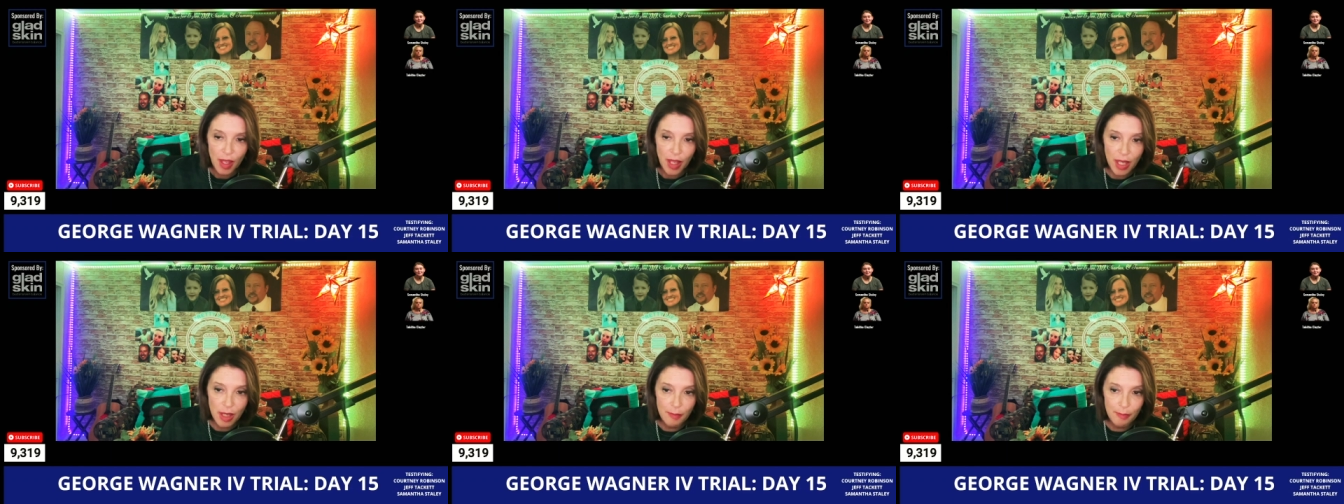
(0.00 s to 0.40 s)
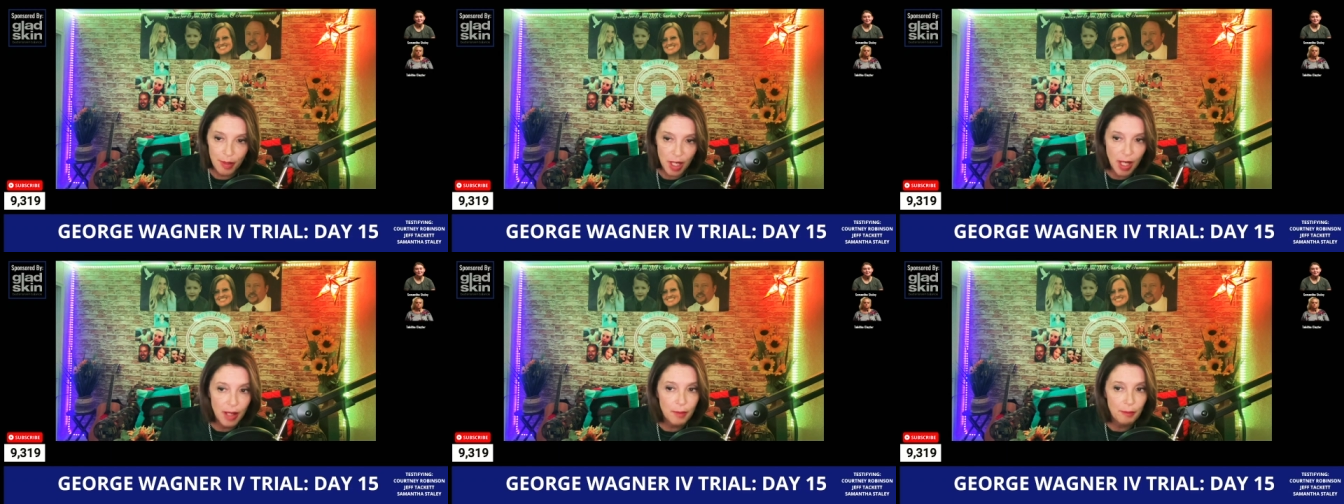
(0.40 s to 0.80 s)
He had
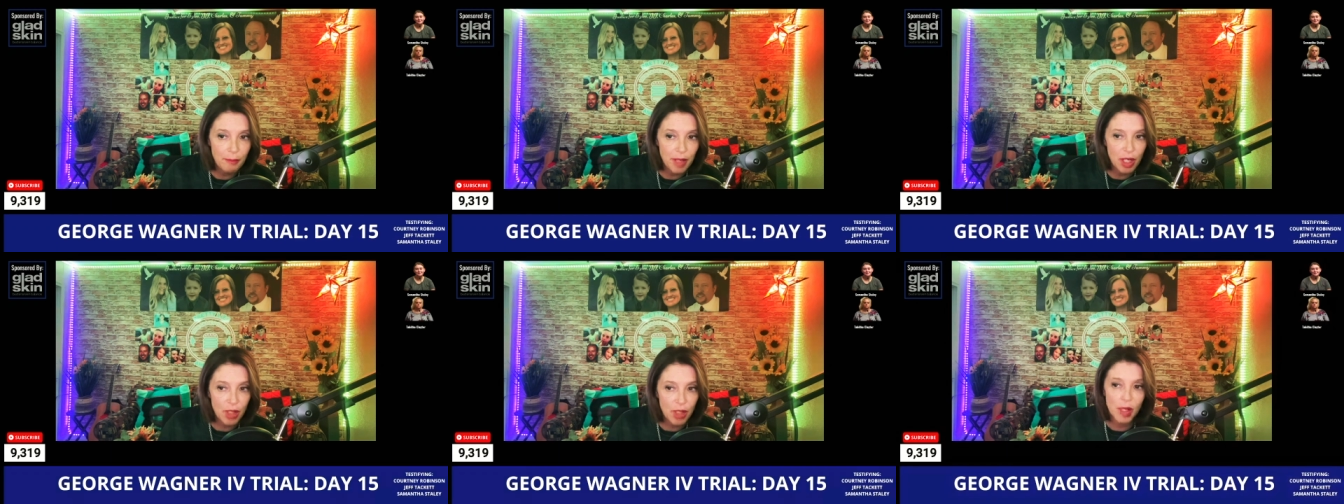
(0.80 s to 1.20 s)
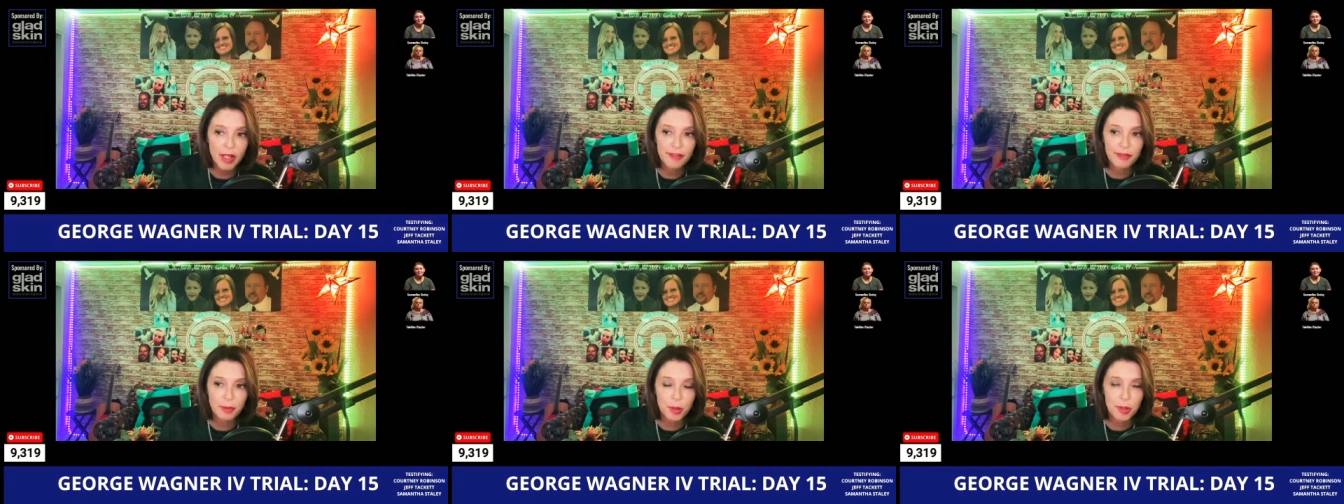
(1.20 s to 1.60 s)
bought
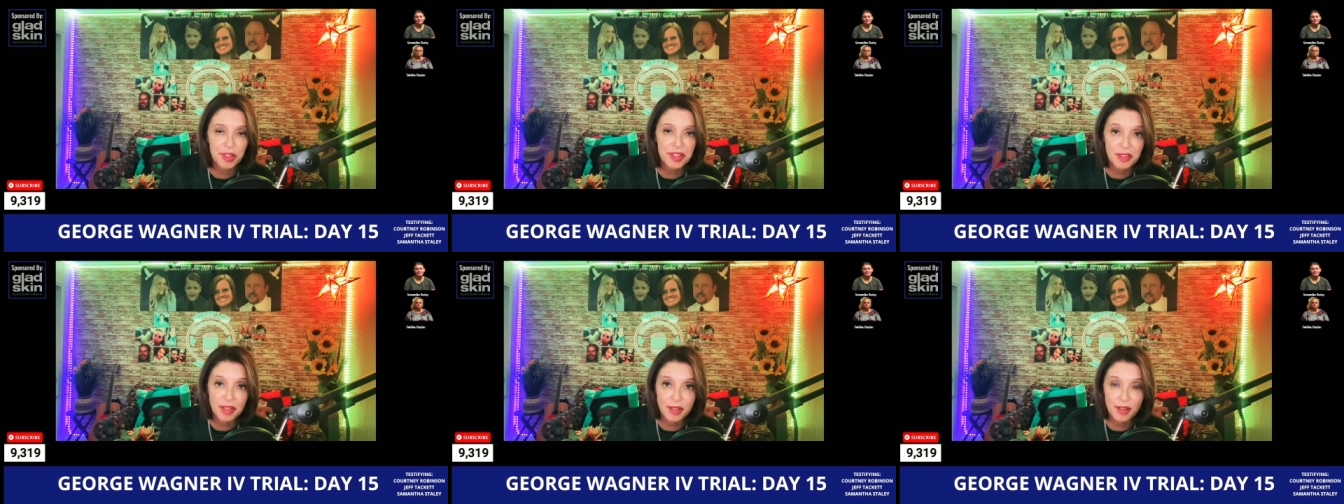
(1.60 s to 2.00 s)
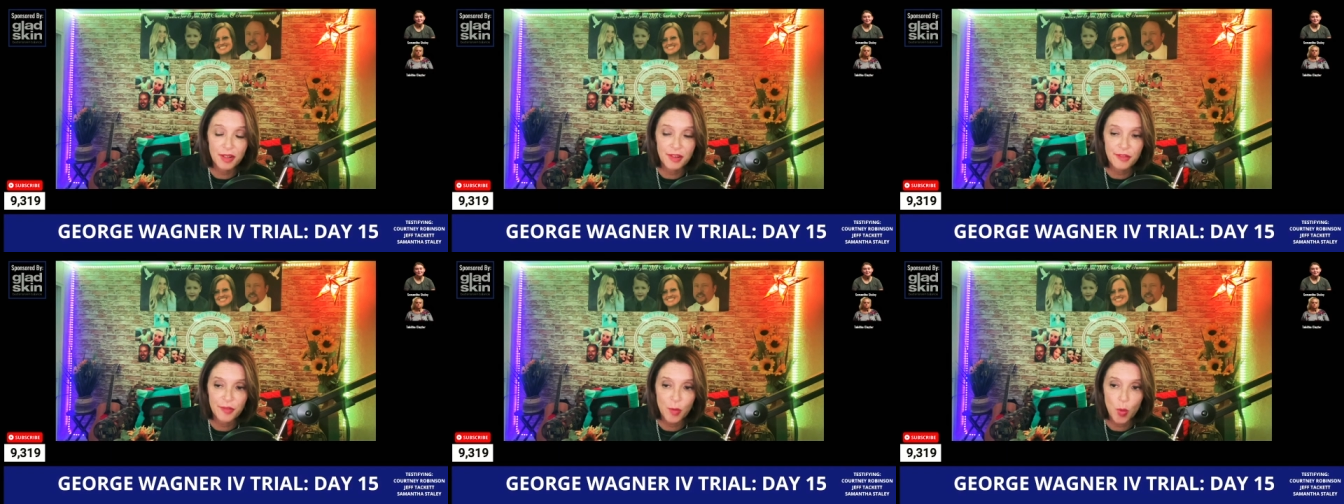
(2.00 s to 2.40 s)
marijuana from Chris
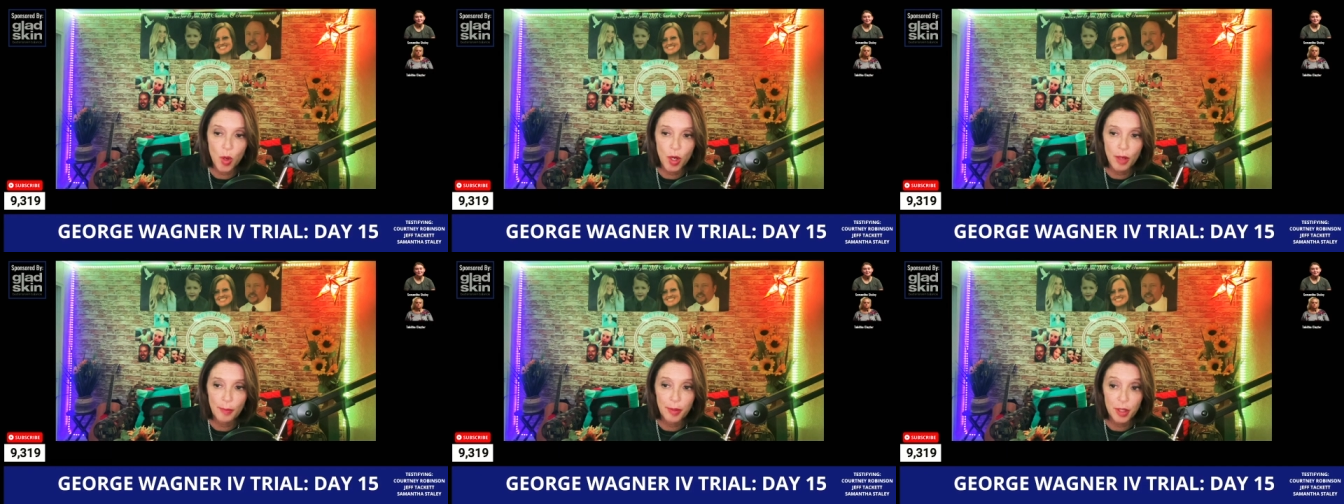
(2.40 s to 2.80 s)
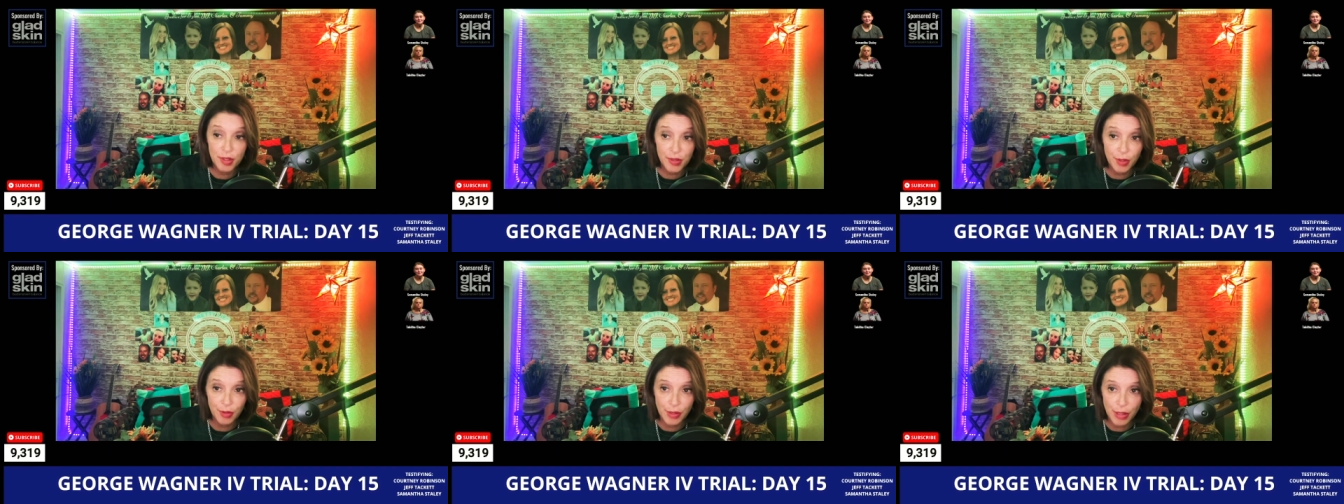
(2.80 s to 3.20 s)
Sr. for
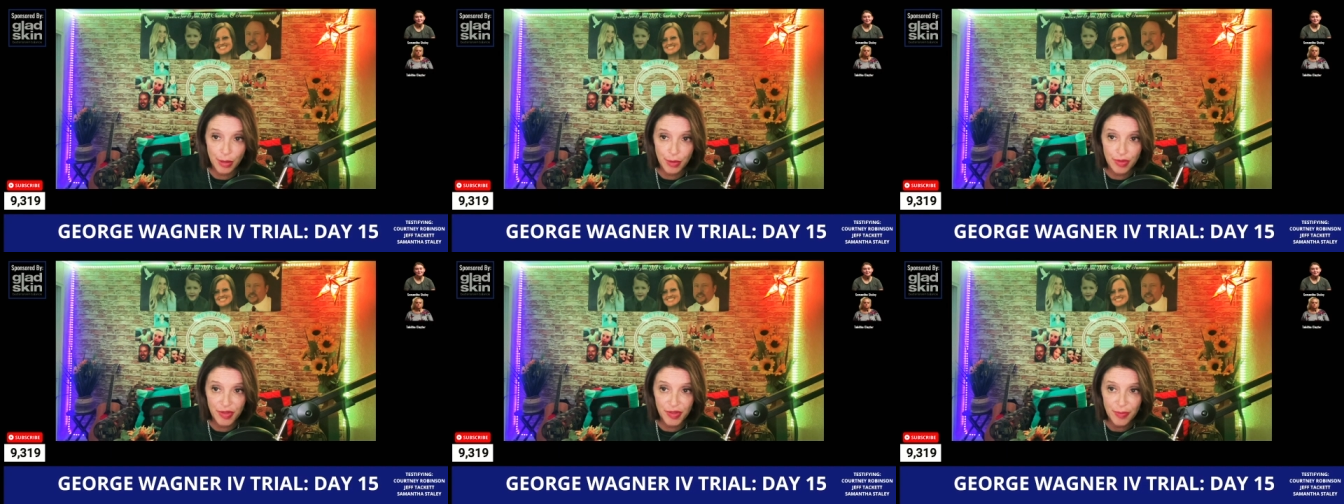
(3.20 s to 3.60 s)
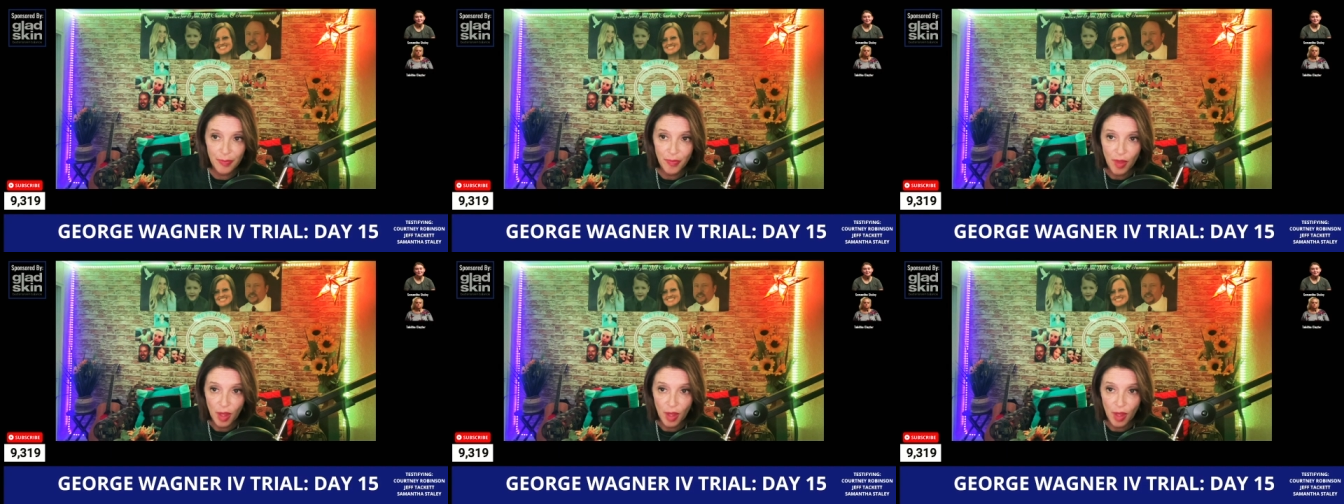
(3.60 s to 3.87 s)
personal use.